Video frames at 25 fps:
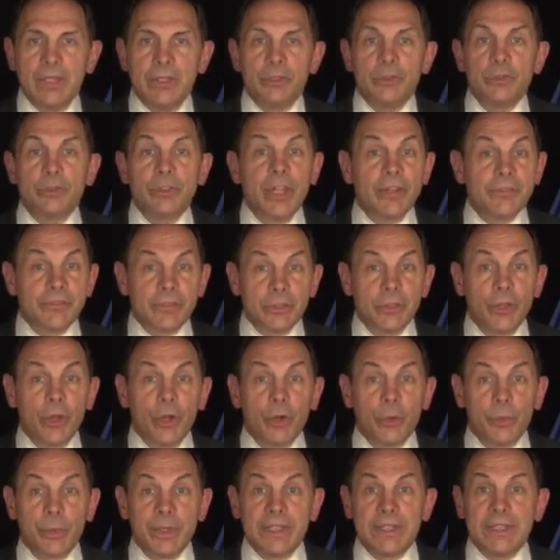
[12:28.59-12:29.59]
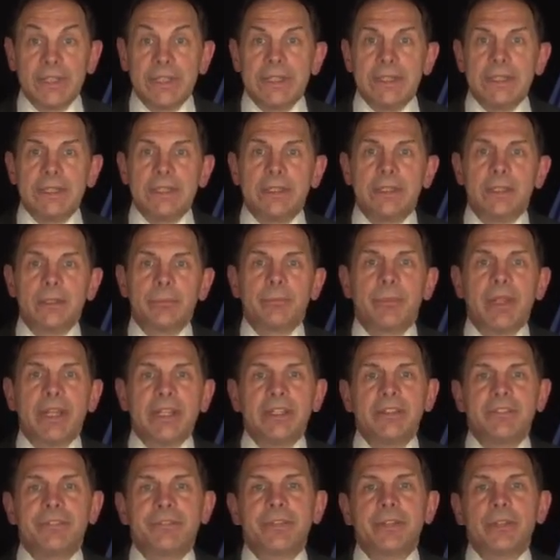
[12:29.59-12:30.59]
You'd never know we lead in
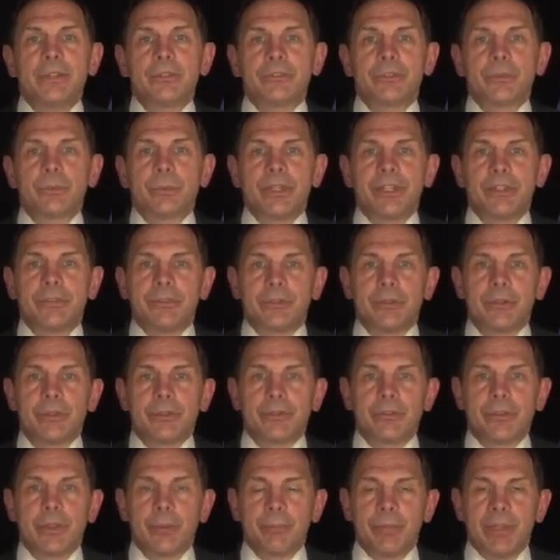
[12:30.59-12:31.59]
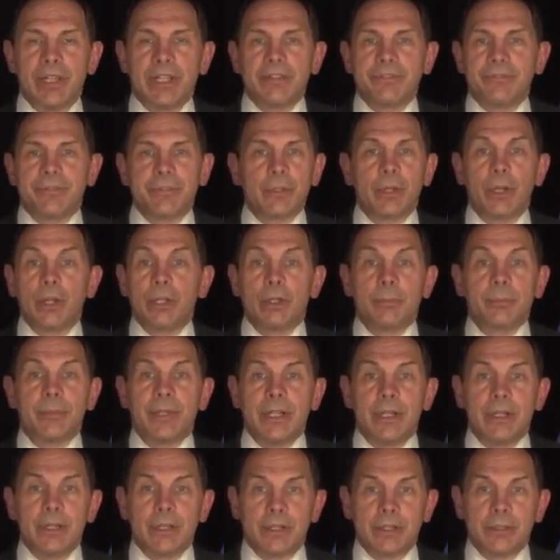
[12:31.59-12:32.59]
many fields of research that benefit all
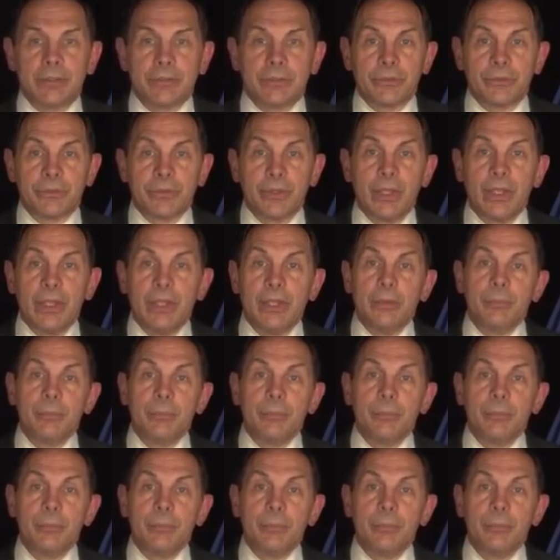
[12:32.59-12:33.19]
Americans: